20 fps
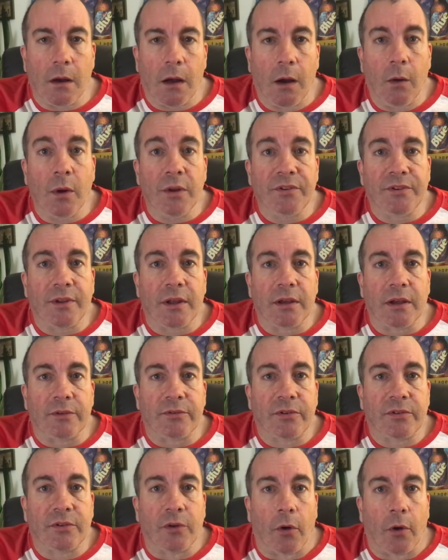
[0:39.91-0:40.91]
want to tell you guys a
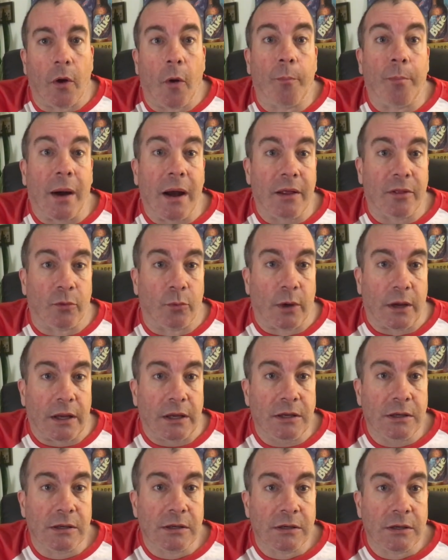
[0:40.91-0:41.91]
story. Oh, by the
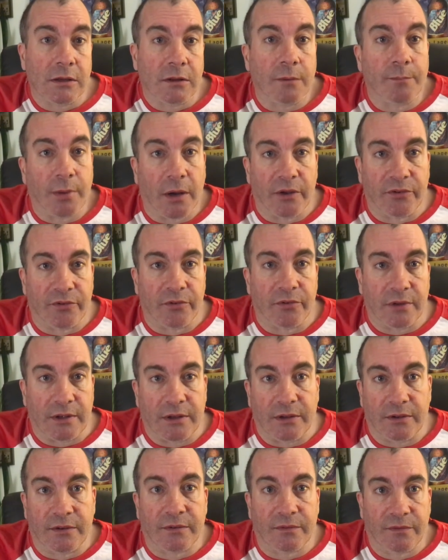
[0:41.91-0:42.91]
way, the puzzle
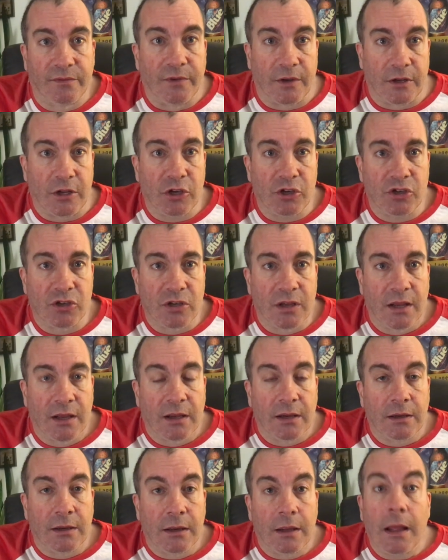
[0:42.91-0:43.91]
is finished.
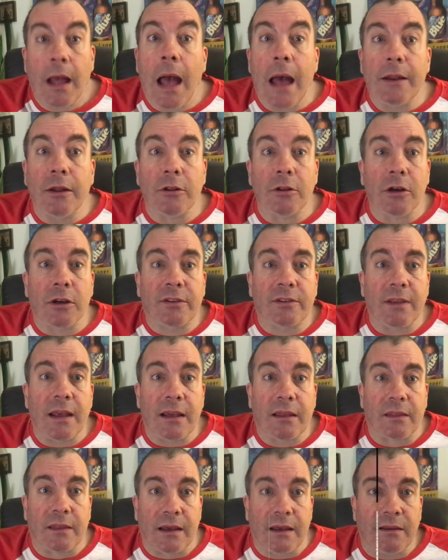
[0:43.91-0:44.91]
And it looks
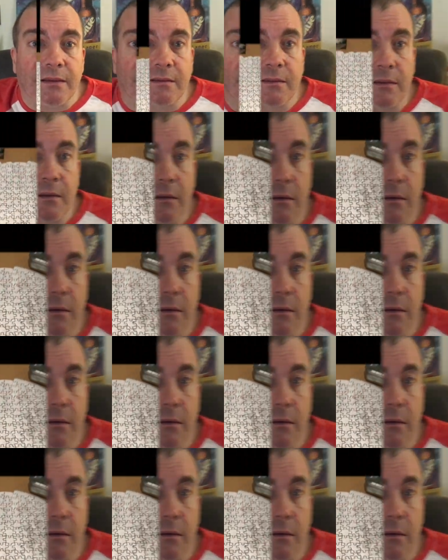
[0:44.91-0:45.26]
like this. Okay, so